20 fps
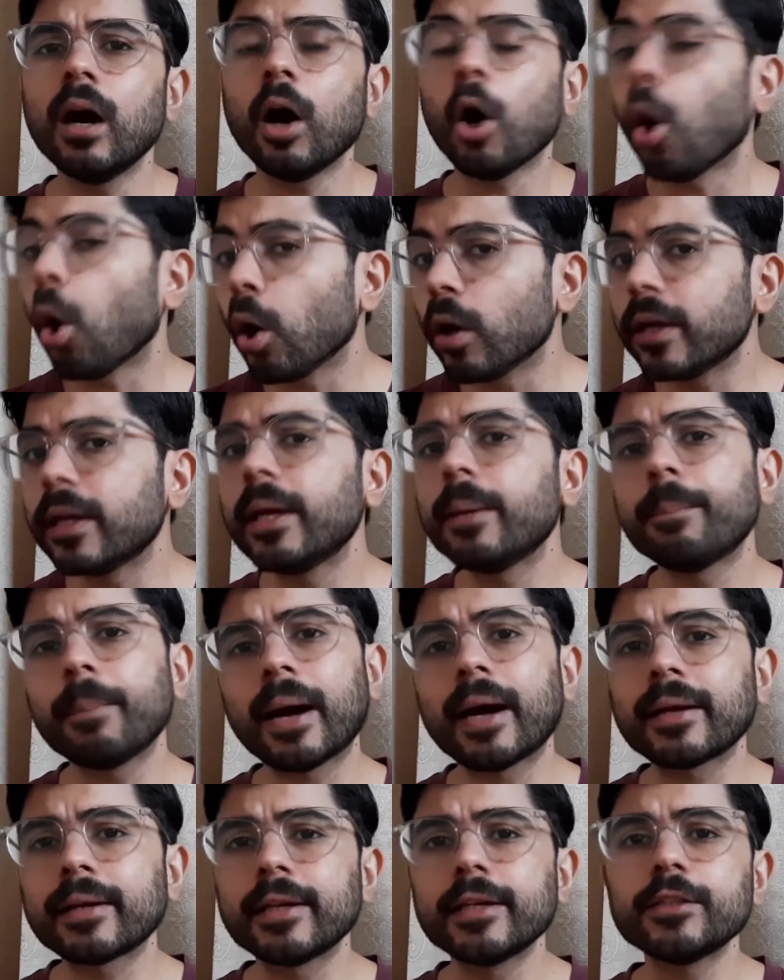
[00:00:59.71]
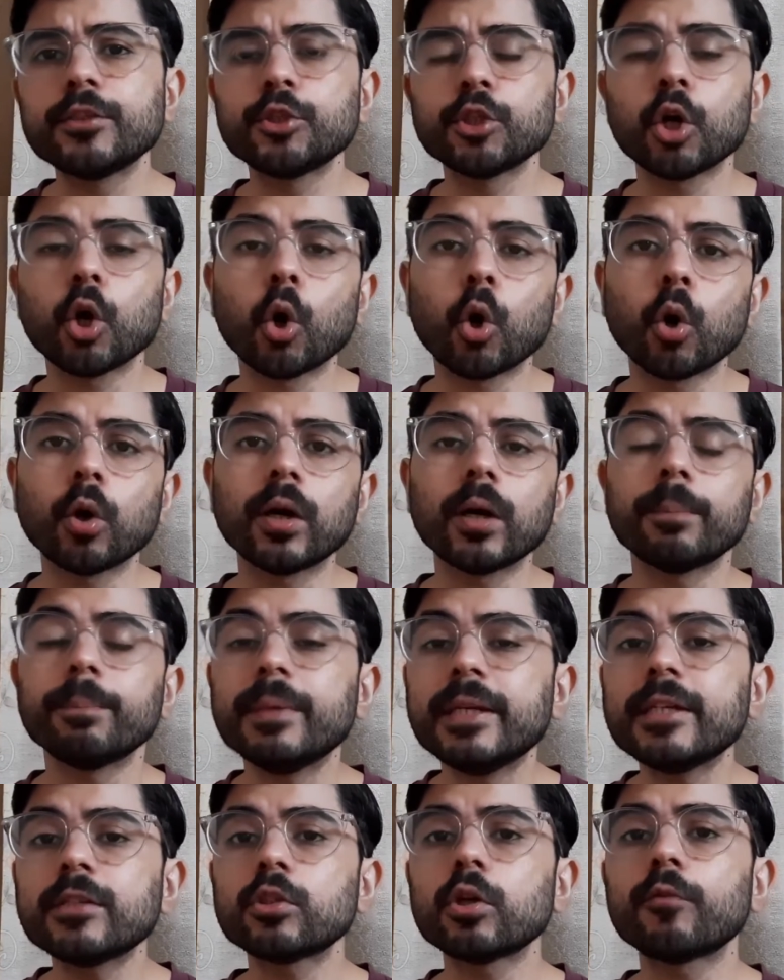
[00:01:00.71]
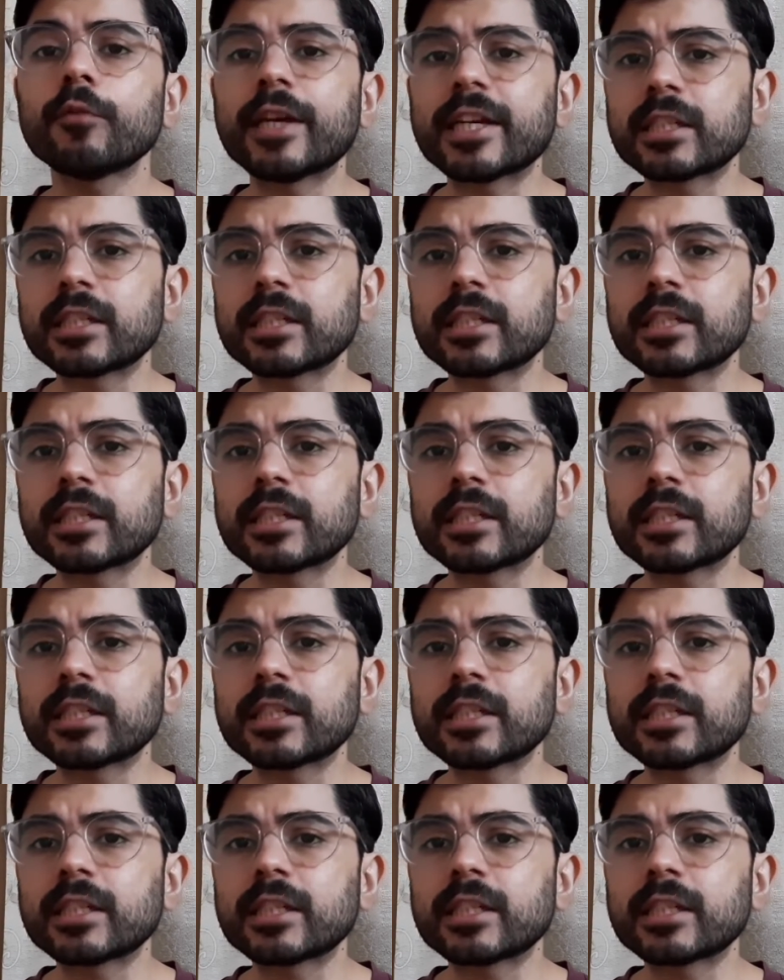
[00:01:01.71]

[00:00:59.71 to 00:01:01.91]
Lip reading: a holiday package, or a piece of